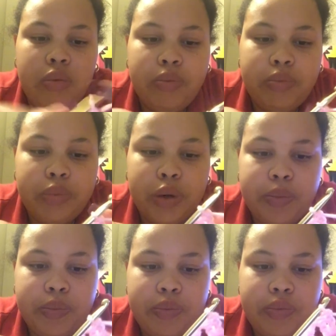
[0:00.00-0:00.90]
boom.
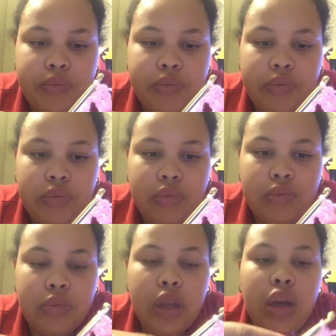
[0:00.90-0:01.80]

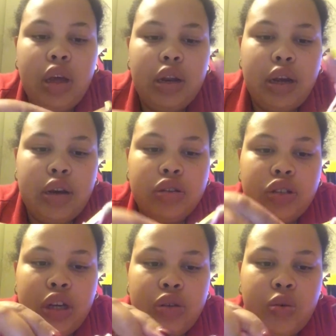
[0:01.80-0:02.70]
Now
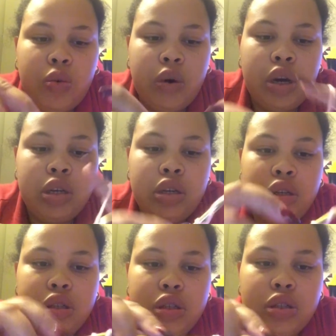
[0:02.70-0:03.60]
chain one,
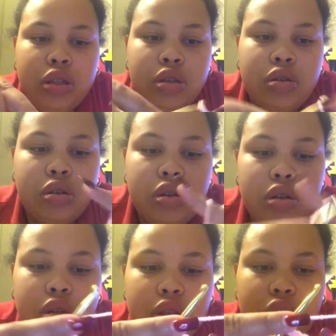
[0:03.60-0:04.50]
two,
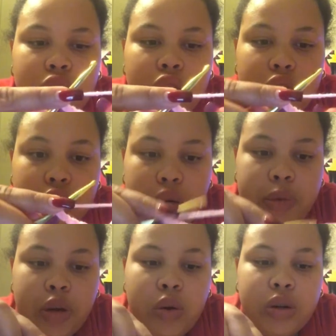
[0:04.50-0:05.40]
there's gonna be a
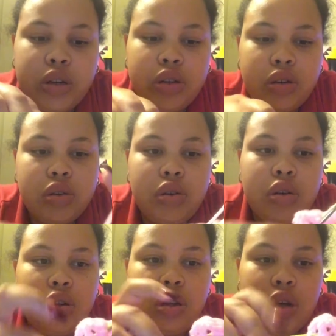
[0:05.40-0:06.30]
corner,
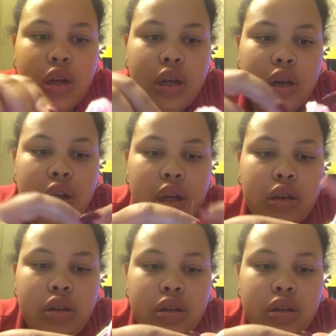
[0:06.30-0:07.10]
and then